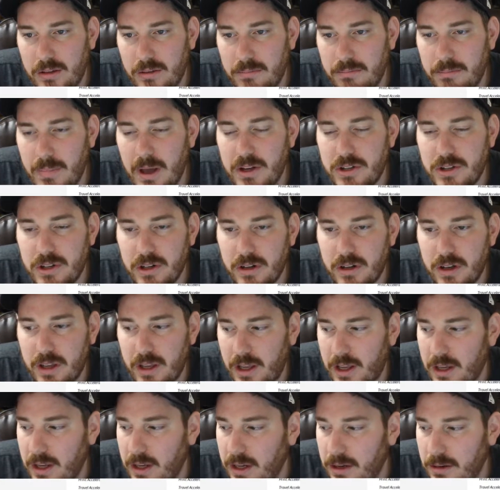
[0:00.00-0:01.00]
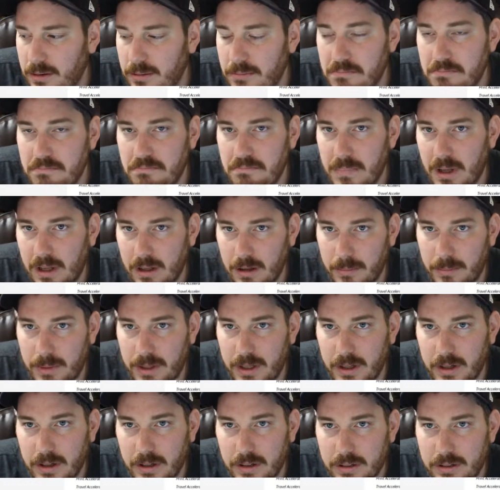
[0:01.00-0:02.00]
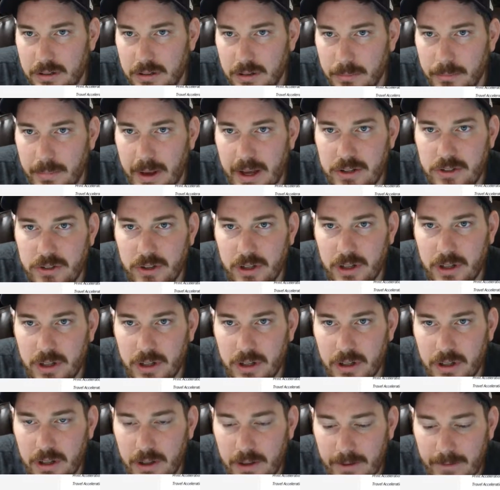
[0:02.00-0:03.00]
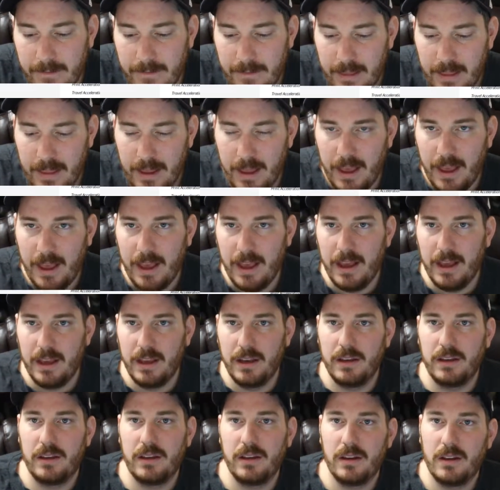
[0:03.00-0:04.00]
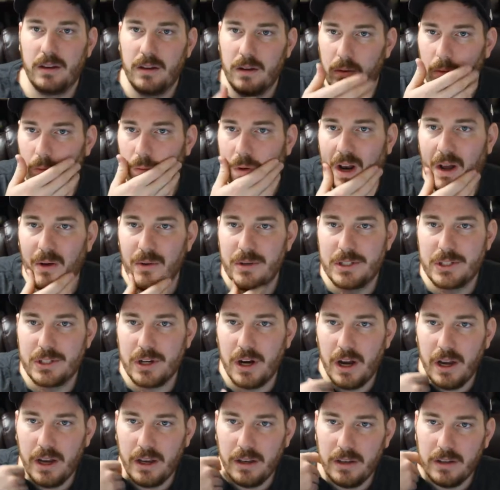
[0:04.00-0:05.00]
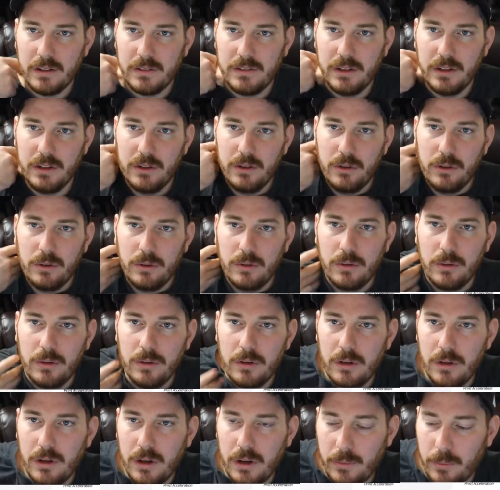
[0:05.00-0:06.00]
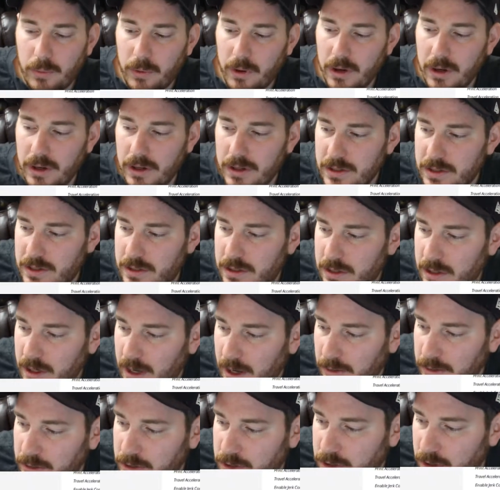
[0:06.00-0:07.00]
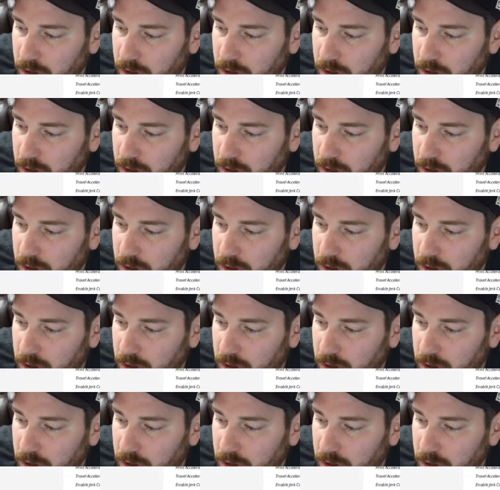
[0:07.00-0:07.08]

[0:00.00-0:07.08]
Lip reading: measured in millimeters or metric, and what I was trying to do was I was